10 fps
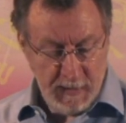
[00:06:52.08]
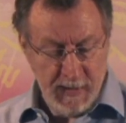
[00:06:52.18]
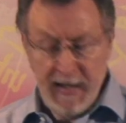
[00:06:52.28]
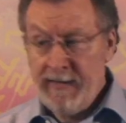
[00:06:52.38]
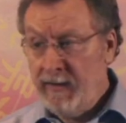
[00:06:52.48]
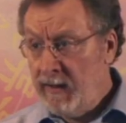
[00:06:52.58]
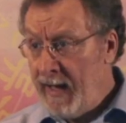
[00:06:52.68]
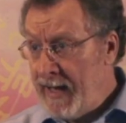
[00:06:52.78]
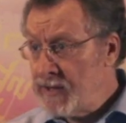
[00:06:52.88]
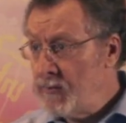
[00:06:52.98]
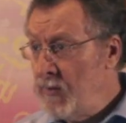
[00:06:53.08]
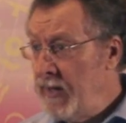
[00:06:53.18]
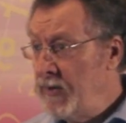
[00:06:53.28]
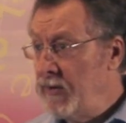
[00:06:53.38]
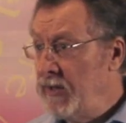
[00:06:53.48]
And the last way
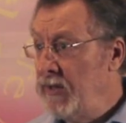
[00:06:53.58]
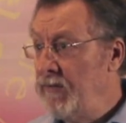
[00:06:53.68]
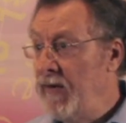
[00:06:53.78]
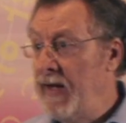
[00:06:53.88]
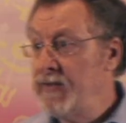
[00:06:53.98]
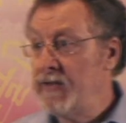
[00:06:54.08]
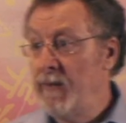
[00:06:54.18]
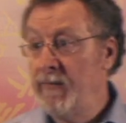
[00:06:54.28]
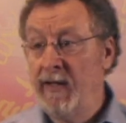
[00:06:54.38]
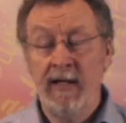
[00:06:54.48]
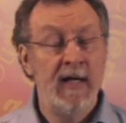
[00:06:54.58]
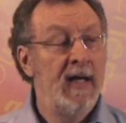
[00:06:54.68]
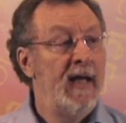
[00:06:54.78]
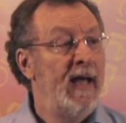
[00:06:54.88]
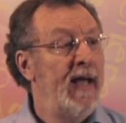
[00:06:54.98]
you can define something
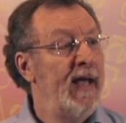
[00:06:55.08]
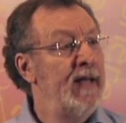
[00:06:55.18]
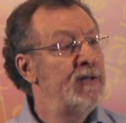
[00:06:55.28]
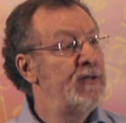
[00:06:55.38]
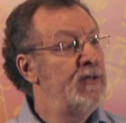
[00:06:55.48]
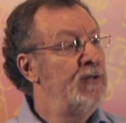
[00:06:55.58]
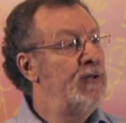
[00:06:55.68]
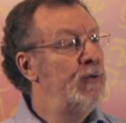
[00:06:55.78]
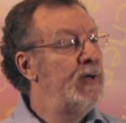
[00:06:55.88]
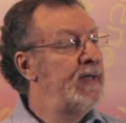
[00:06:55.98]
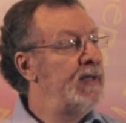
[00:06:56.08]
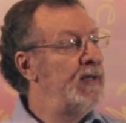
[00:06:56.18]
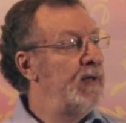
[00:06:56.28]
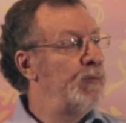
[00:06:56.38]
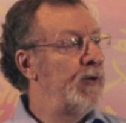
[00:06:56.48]
is to do it
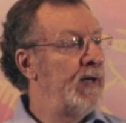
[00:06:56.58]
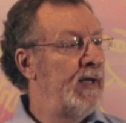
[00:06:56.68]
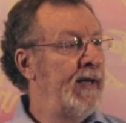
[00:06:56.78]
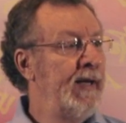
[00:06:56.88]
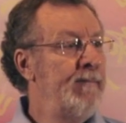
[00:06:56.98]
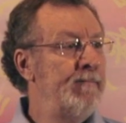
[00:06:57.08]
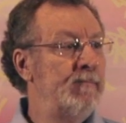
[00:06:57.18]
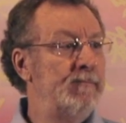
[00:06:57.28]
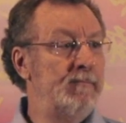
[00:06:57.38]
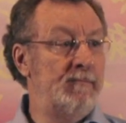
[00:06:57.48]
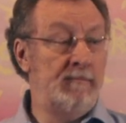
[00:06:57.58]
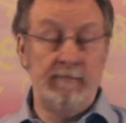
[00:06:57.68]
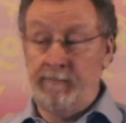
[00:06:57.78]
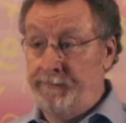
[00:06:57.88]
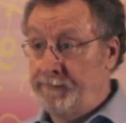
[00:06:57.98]
deliberately,
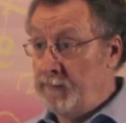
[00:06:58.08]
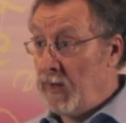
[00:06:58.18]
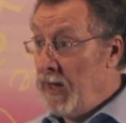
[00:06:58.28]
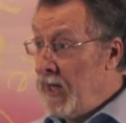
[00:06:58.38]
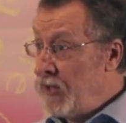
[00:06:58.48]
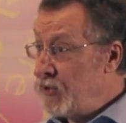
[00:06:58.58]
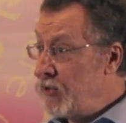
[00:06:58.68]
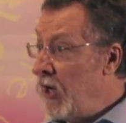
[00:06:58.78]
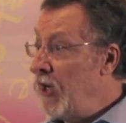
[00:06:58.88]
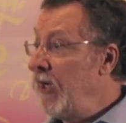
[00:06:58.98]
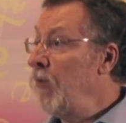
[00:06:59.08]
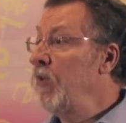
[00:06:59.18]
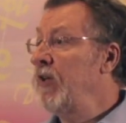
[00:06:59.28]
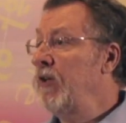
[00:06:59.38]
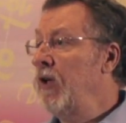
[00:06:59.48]
starting
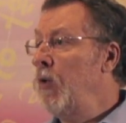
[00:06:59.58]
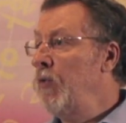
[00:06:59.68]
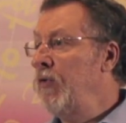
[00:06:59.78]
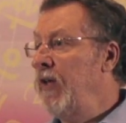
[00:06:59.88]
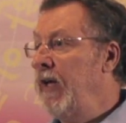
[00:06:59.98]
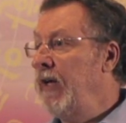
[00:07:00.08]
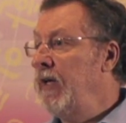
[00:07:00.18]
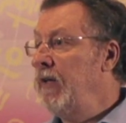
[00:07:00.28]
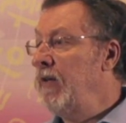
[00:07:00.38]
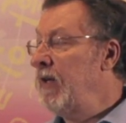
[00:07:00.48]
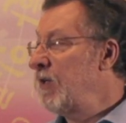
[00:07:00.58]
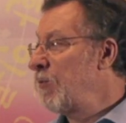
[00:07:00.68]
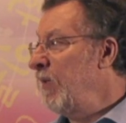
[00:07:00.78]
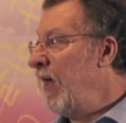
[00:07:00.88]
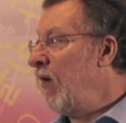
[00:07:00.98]
with a no thing that is
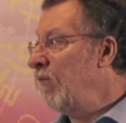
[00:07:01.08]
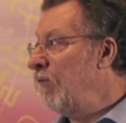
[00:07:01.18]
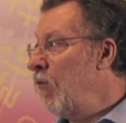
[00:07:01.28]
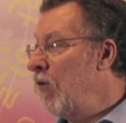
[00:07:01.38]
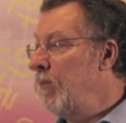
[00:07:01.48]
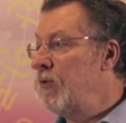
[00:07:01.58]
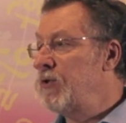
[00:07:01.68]
without form or